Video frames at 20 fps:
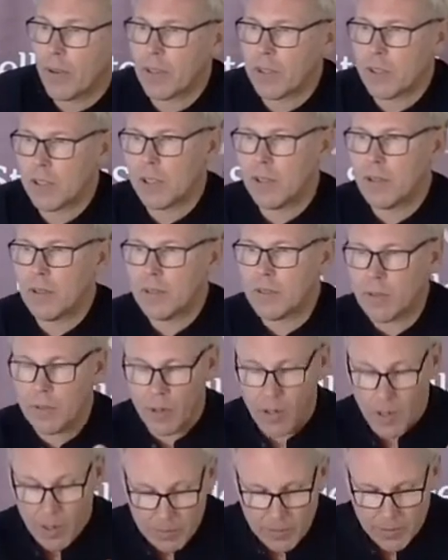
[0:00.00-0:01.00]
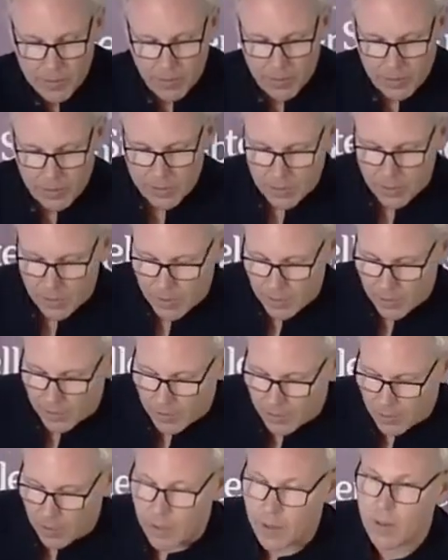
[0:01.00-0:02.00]
she describes so
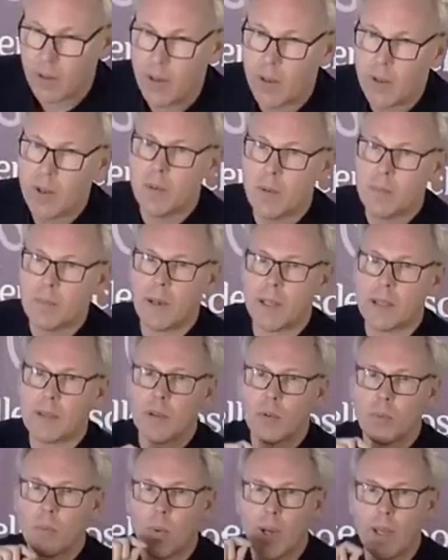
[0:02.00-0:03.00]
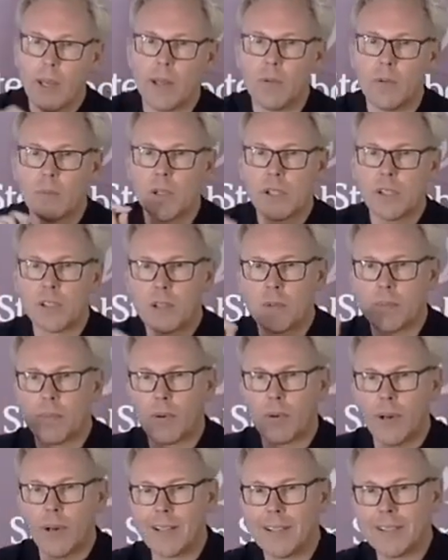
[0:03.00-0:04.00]
articulately, but the way in which it
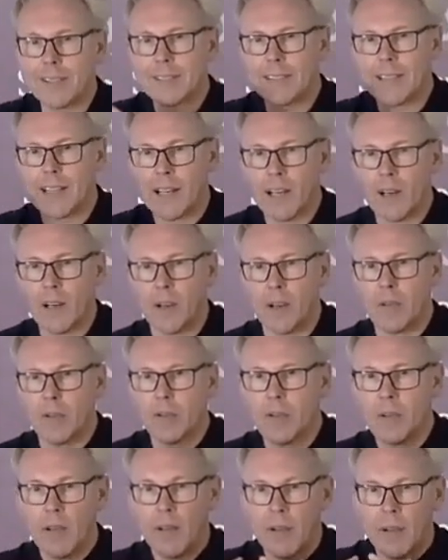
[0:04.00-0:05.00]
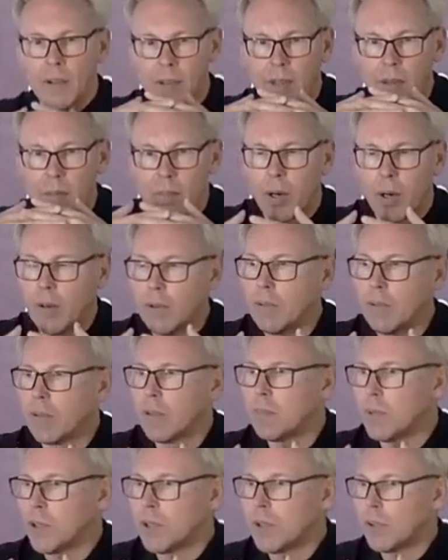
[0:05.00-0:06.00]
breaks down the
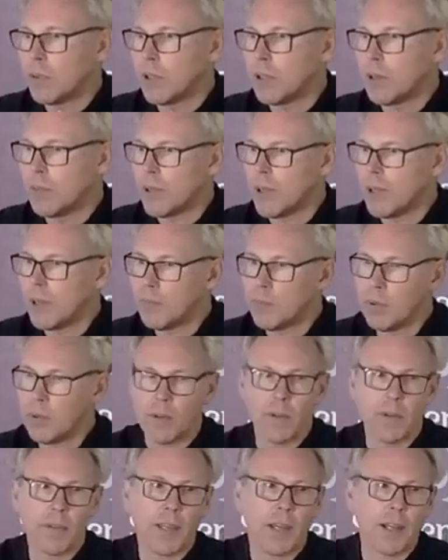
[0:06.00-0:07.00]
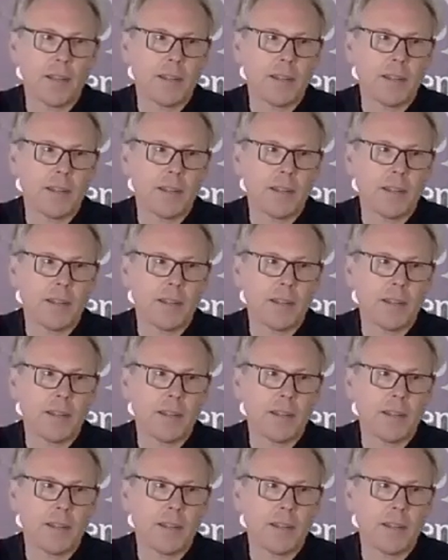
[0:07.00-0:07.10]
bonds between people. That the